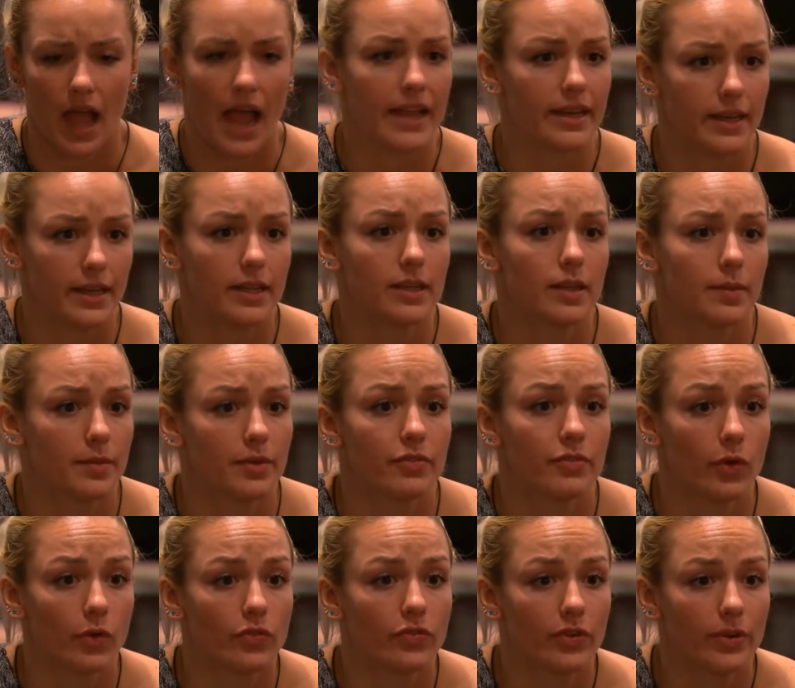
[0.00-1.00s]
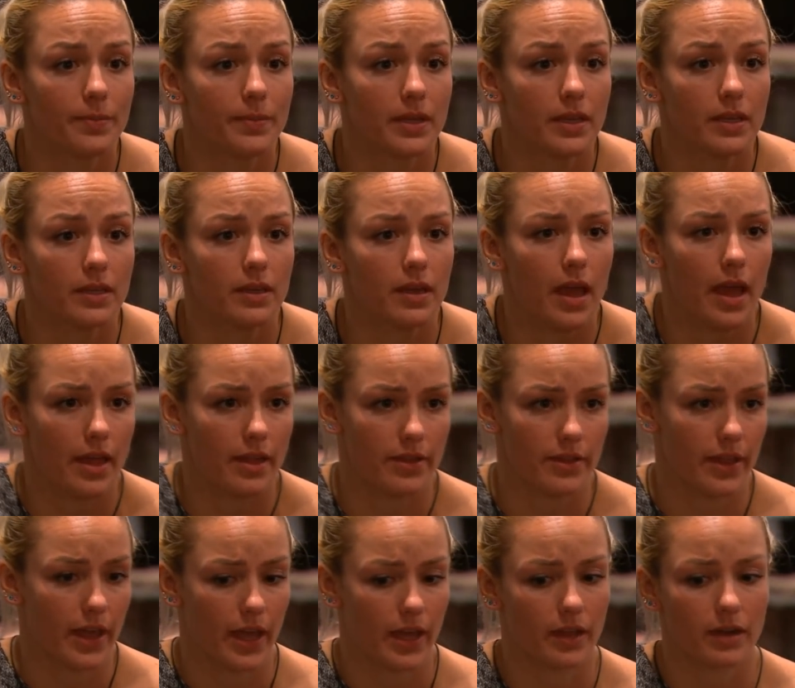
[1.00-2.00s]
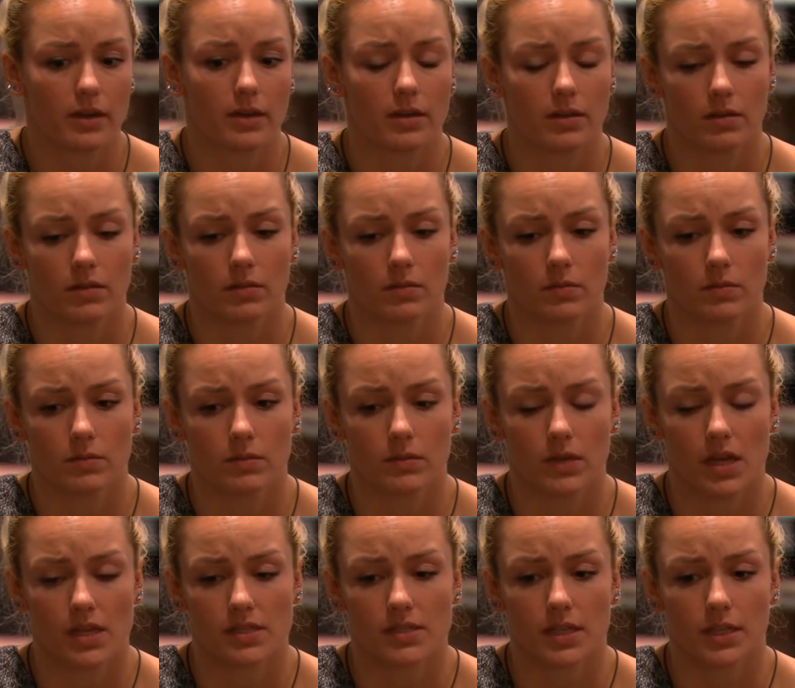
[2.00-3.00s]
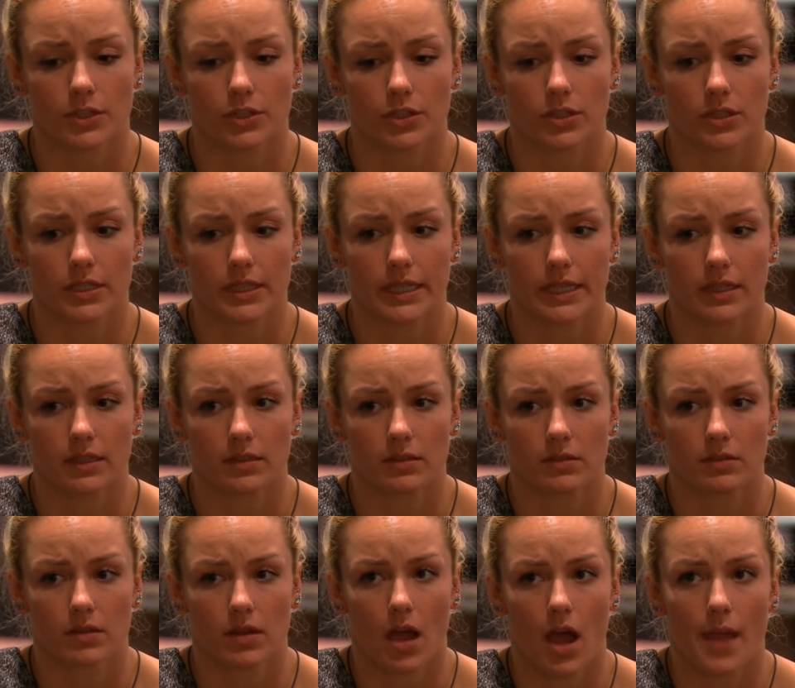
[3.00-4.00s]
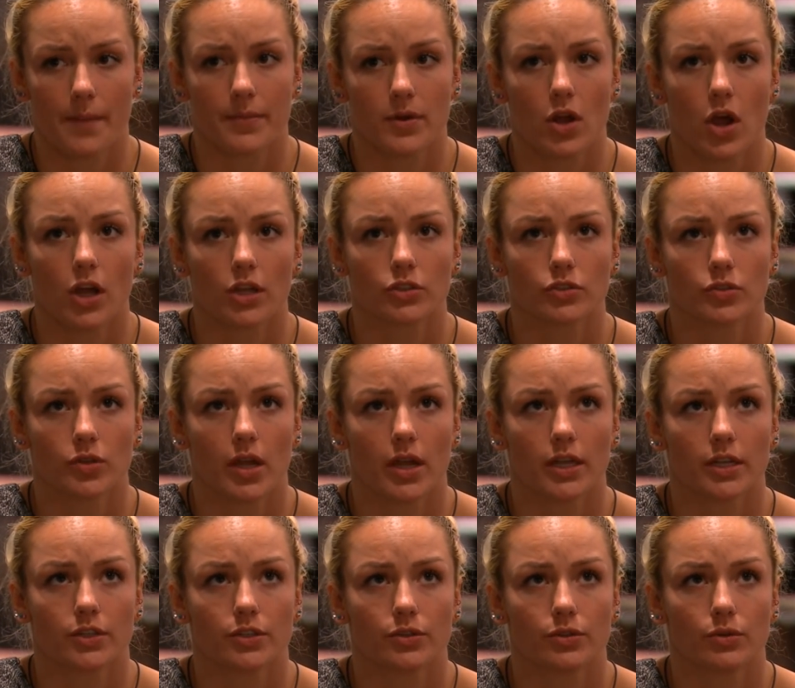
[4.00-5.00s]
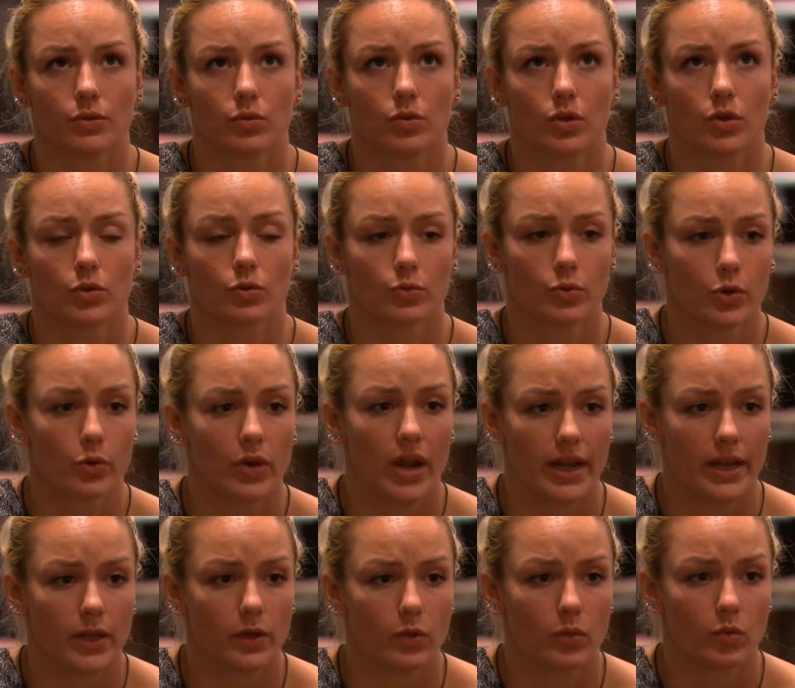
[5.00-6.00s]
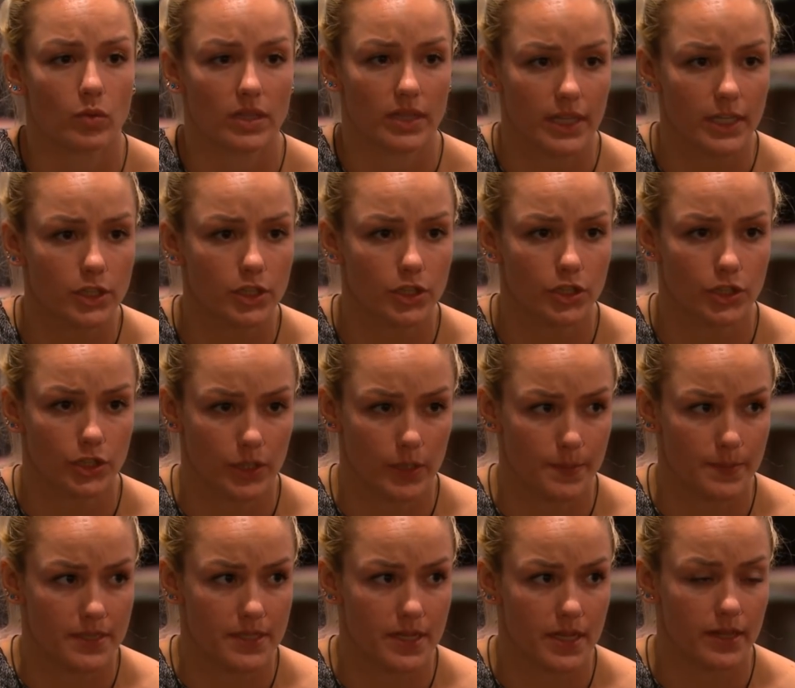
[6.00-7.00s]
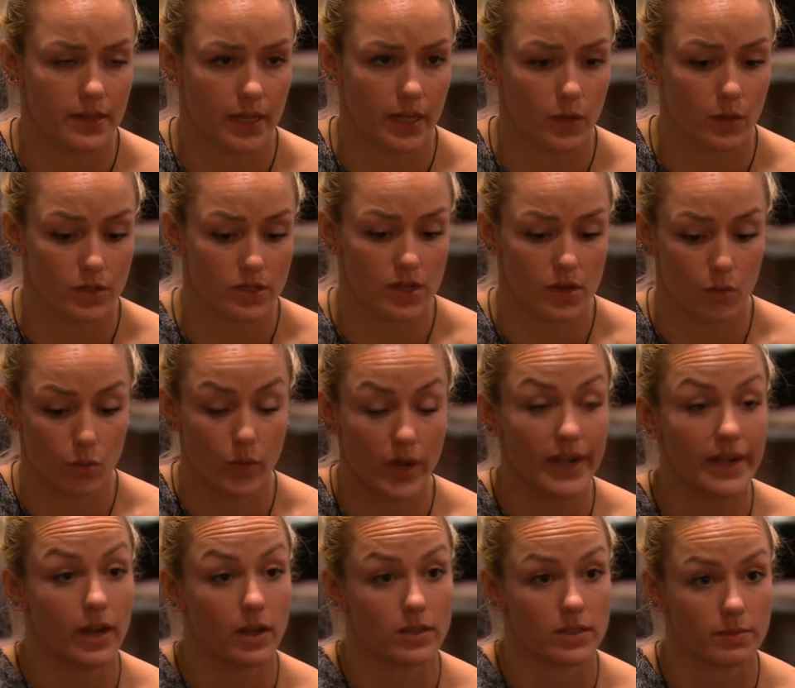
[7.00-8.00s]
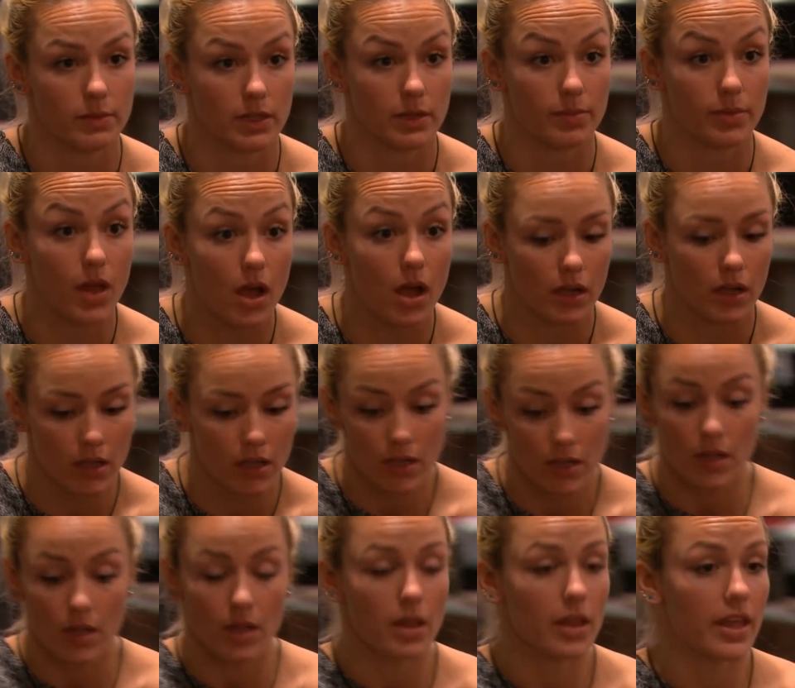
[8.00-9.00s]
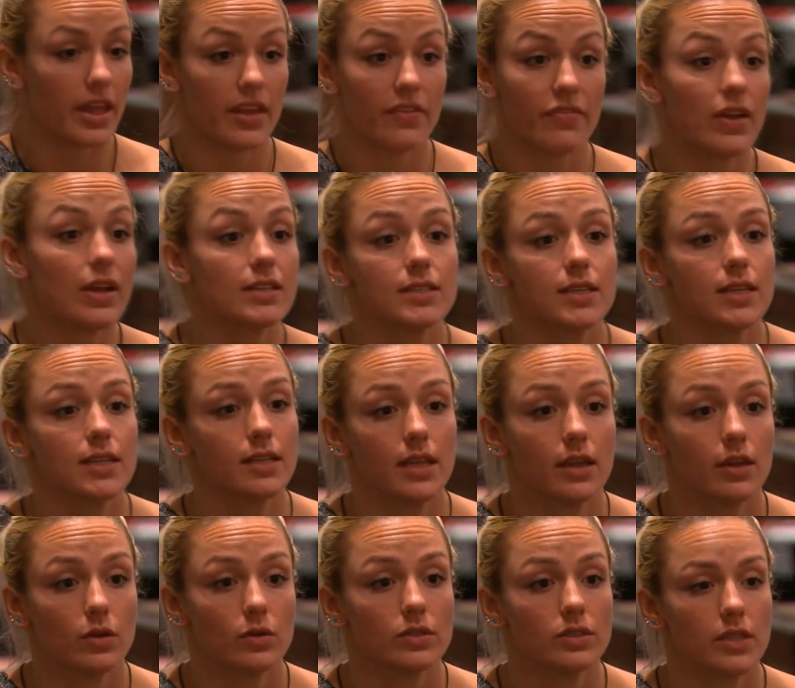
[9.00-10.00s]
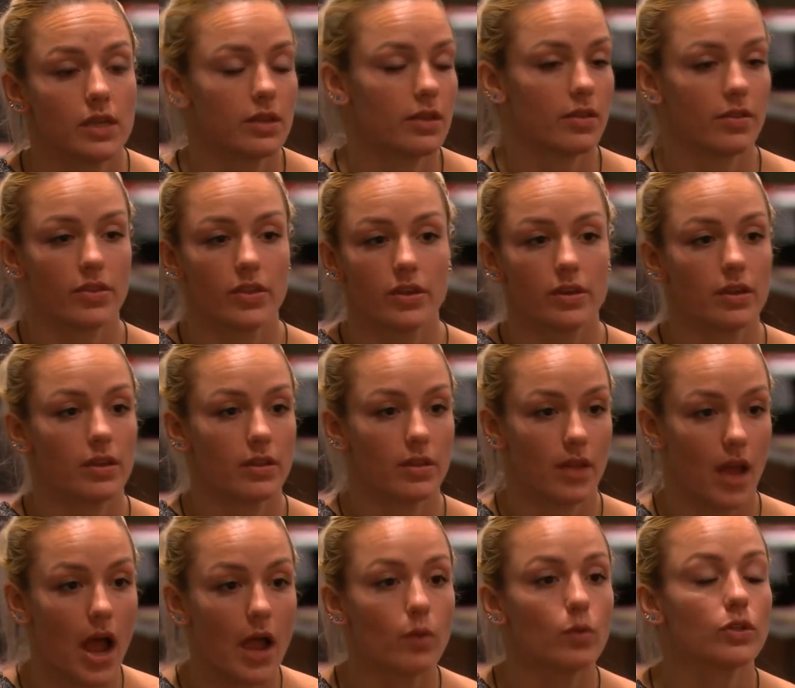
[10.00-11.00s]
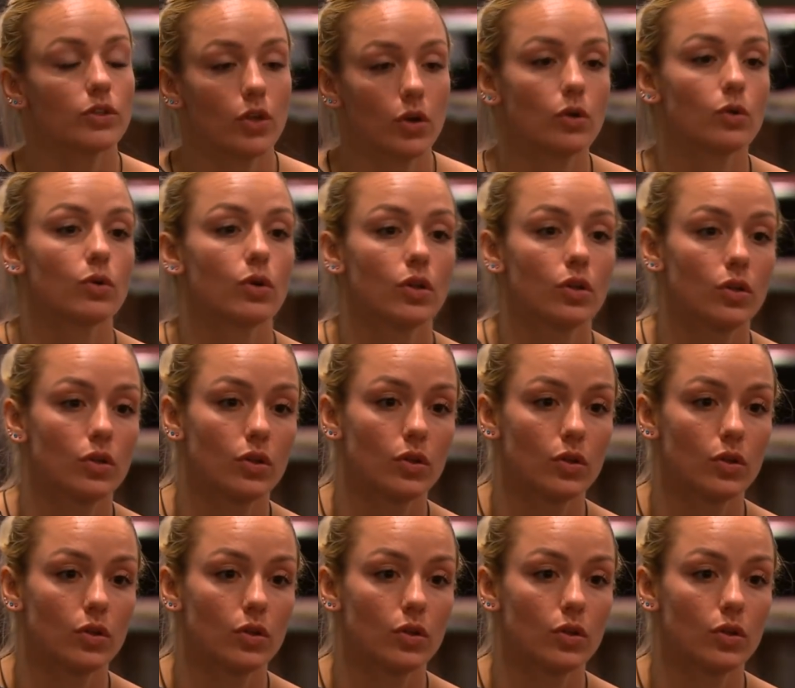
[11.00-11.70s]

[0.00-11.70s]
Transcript: I need them to vote for me, and that essentially I'm not trying to ruin any relationships in the house right now as I'm on the block. If I stay in the house, then I will know